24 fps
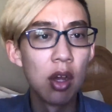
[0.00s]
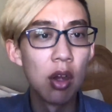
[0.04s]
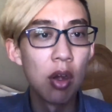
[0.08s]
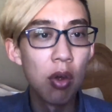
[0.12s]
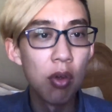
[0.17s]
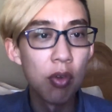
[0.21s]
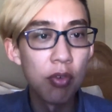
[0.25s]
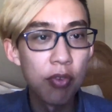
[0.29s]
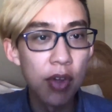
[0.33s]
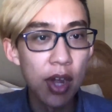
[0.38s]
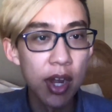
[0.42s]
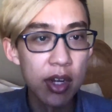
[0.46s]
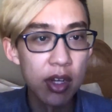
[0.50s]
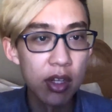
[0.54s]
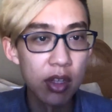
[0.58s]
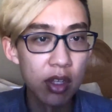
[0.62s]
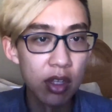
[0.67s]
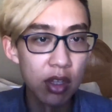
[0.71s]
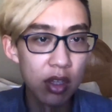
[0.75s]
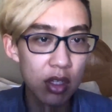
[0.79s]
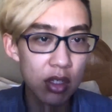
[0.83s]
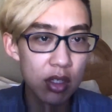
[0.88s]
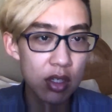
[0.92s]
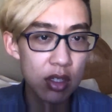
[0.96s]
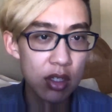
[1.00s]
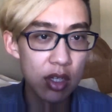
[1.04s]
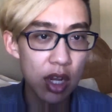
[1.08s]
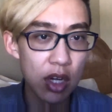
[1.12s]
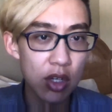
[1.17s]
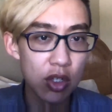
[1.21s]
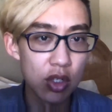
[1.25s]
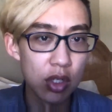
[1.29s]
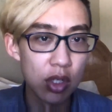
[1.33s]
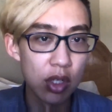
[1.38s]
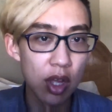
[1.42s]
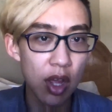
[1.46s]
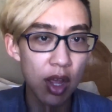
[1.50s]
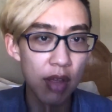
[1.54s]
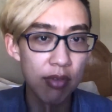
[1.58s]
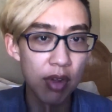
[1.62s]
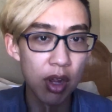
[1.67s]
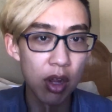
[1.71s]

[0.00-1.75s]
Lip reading: Oh, finally, this is actually live.